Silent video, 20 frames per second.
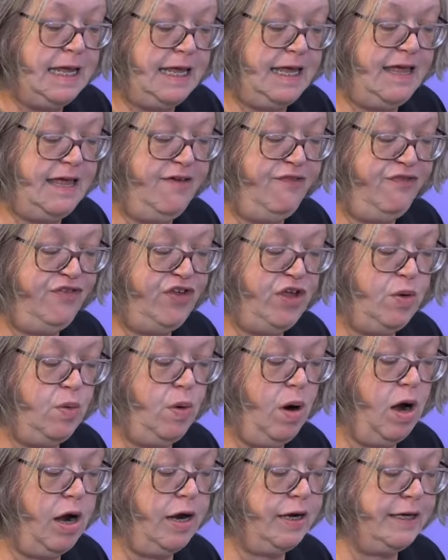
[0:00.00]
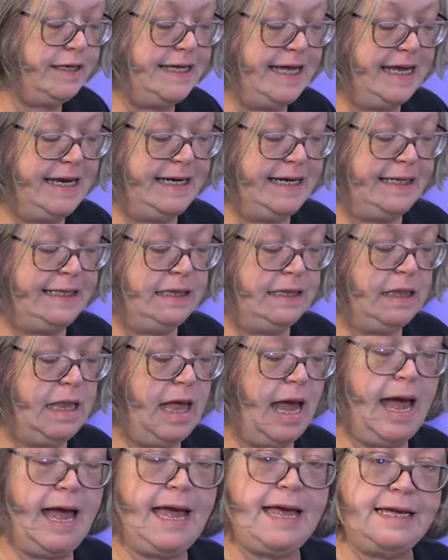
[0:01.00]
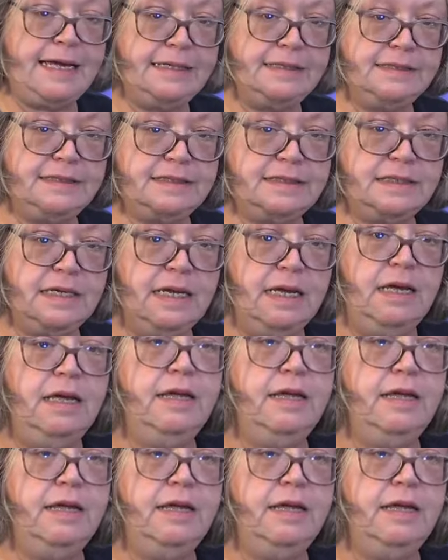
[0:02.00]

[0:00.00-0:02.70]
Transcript: If you are getting lines,